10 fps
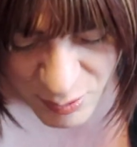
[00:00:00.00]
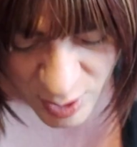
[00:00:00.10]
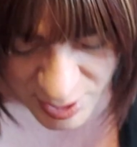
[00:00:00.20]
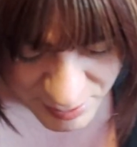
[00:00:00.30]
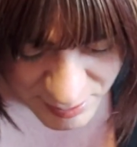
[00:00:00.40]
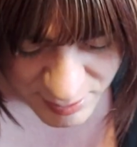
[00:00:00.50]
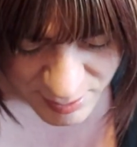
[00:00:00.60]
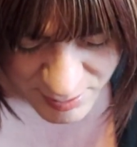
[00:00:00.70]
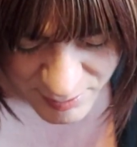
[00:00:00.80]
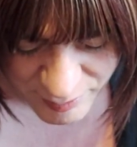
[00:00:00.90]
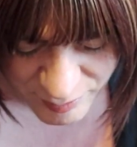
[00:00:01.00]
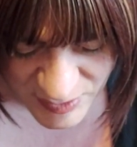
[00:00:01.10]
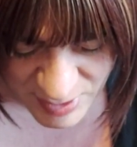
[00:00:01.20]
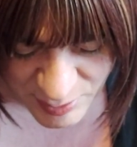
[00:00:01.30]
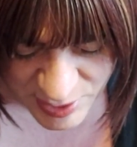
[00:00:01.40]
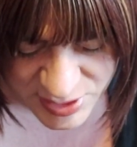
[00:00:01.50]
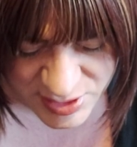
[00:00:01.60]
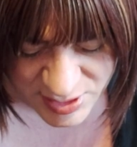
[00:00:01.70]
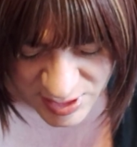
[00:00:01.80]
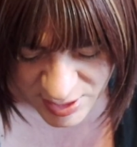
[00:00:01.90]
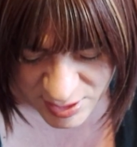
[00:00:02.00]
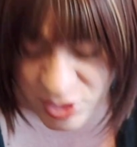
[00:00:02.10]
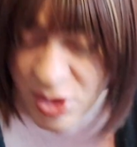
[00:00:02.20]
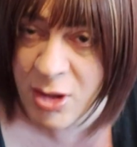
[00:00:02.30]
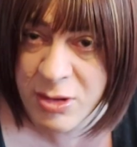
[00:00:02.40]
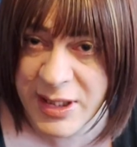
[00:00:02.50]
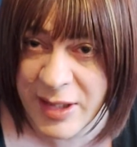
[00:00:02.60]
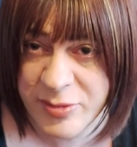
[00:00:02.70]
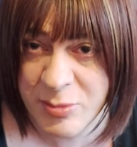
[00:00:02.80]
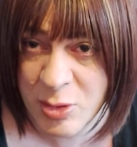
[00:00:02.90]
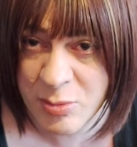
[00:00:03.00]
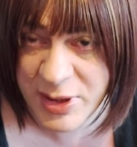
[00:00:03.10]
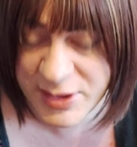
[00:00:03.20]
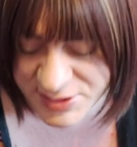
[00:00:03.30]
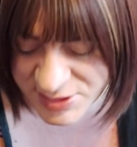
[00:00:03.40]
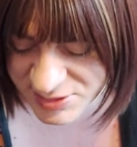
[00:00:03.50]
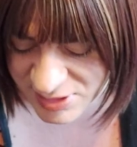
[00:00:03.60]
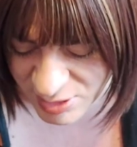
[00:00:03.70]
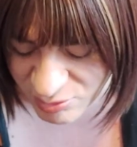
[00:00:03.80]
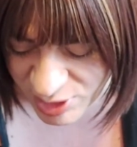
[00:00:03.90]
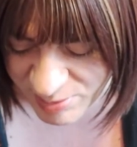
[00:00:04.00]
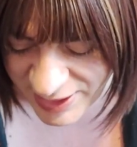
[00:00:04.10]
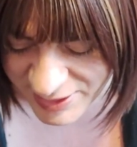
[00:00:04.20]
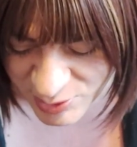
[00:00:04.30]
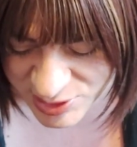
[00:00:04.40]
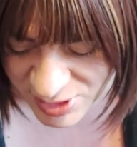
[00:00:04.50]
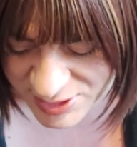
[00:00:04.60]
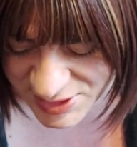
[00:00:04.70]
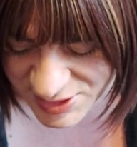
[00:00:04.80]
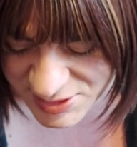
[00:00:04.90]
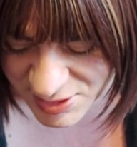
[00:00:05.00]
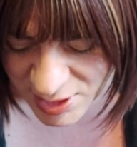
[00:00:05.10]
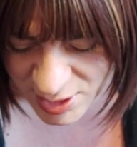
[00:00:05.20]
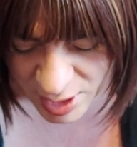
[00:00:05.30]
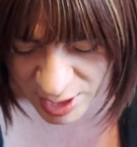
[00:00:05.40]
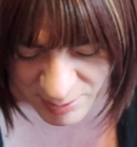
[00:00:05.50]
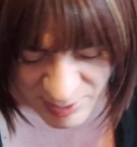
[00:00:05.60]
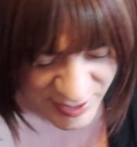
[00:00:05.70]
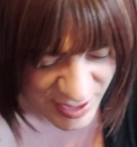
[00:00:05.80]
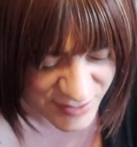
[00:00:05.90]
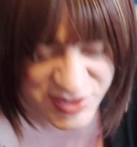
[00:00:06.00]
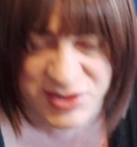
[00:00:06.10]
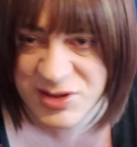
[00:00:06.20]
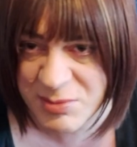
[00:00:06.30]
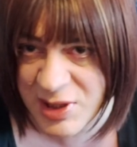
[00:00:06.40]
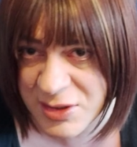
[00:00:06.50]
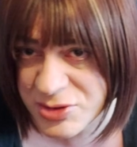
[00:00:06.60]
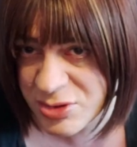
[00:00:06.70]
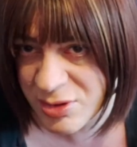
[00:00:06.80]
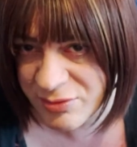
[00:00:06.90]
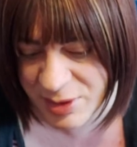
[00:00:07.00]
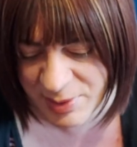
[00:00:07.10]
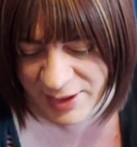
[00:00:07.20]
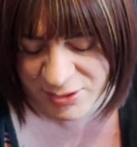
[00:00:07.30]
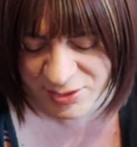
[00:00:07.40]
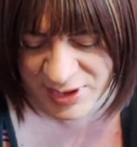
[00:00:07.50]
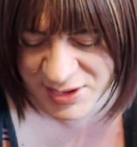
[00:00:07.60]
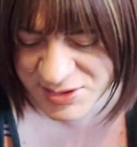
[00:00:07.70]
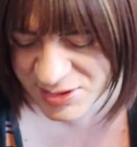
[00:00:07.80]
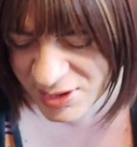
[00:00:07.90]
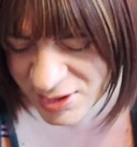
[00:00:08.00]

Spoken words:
one, which you can't get from Hornby, this is a repaint which I did. I think I've seen somebody else do a repaint on these.